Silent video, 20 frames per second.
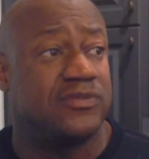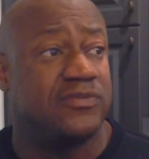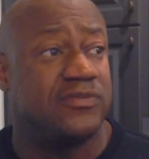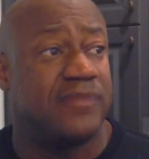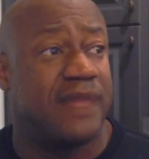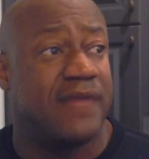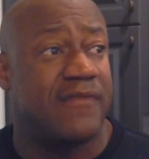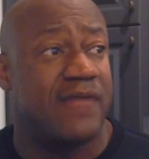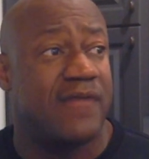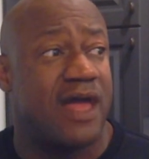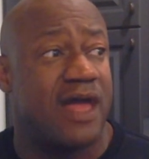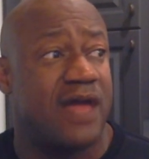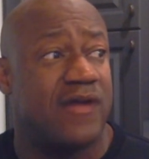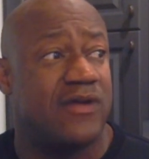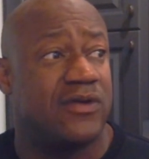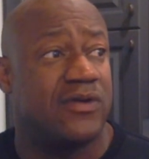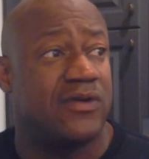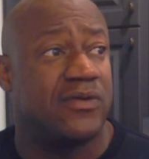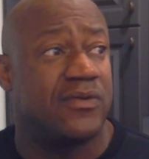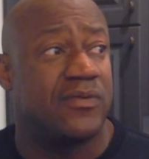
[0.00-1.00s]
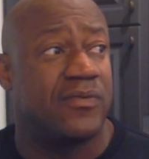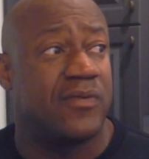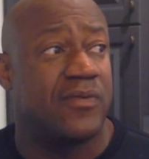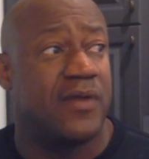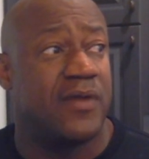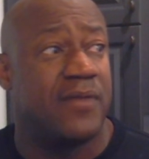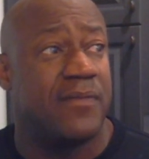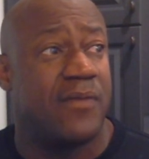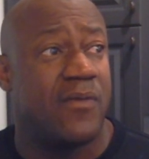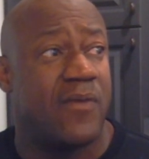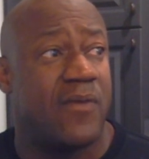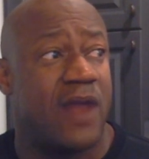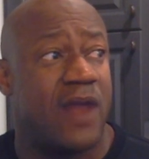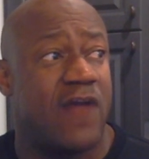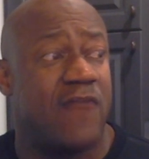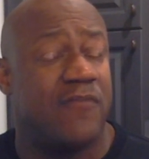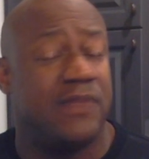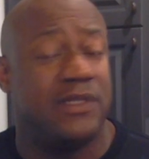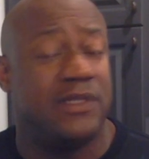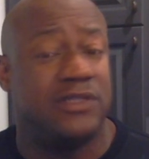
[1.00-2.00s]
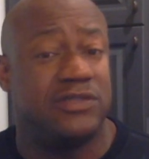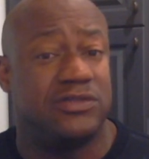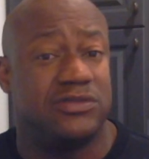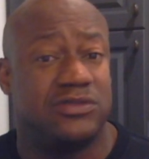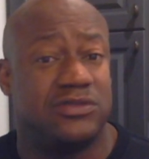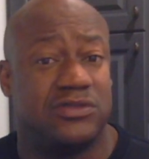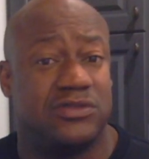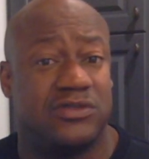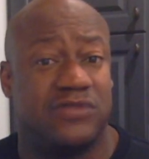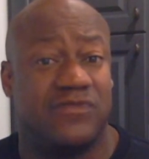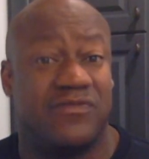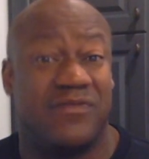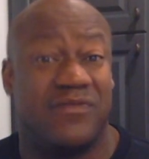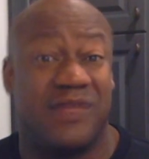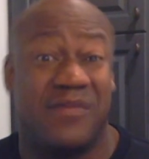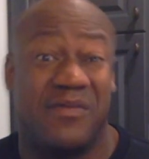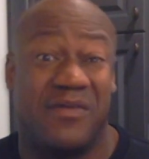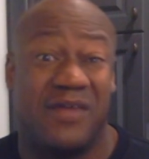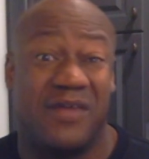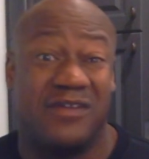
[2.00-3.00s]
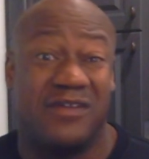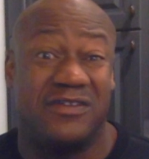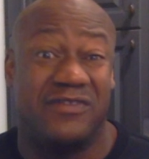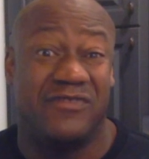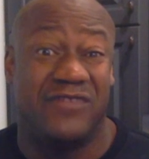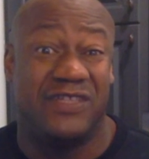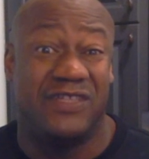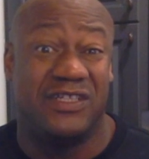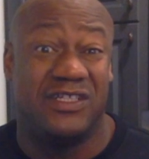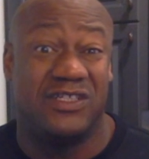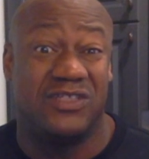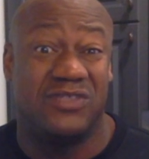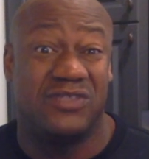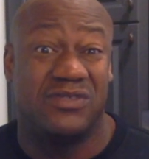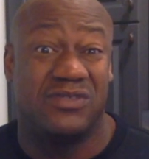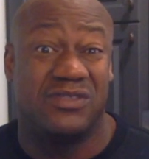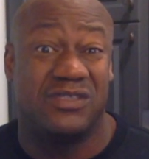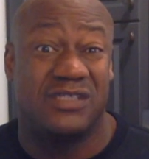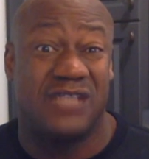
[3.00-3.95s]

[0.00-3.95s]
two-bath condo and right off Peachtree Street for maybe $150,000 to